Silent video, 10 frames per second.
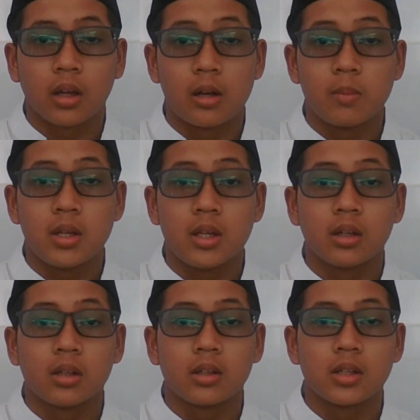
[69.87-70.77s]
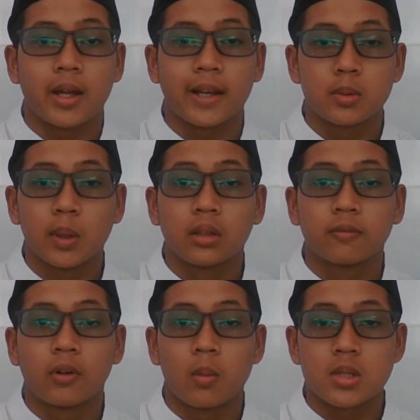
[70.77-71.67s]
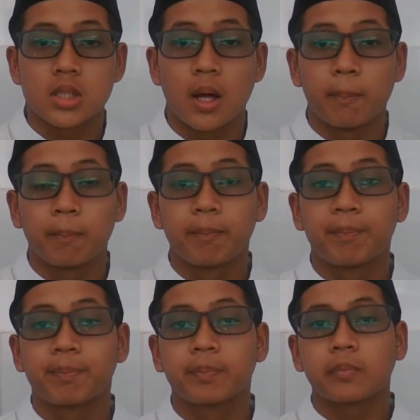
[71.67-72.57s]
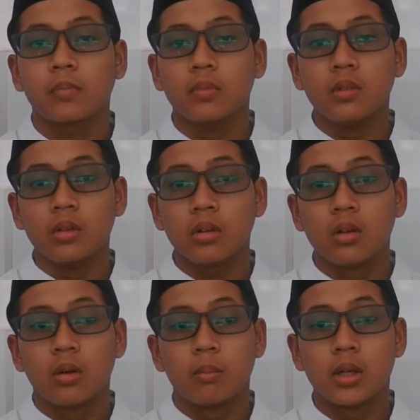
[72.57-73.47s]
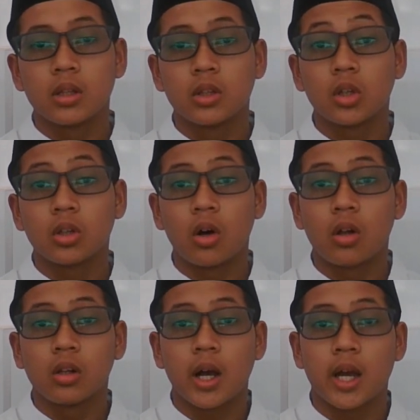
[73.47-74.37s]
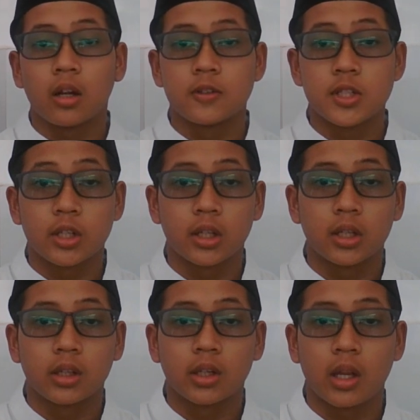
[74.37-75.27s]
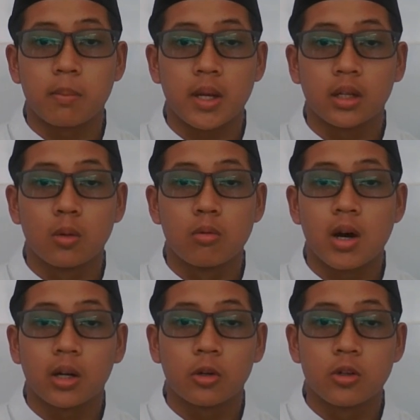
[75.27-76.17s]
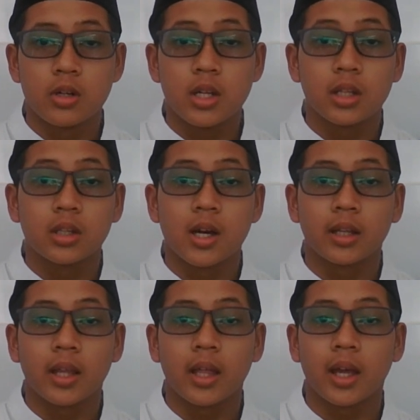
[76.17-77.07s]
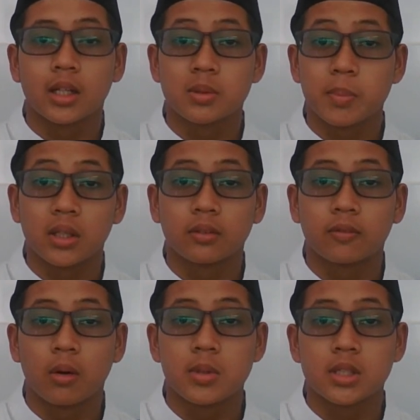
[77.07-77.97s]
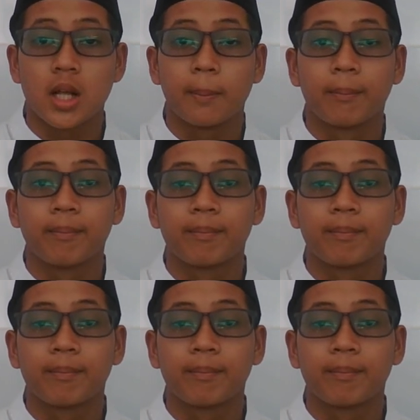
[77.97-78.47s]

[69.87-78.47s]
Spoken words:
can be expelled from Islam. But not all kind of shirk can make the one who did it get expelled from Islam.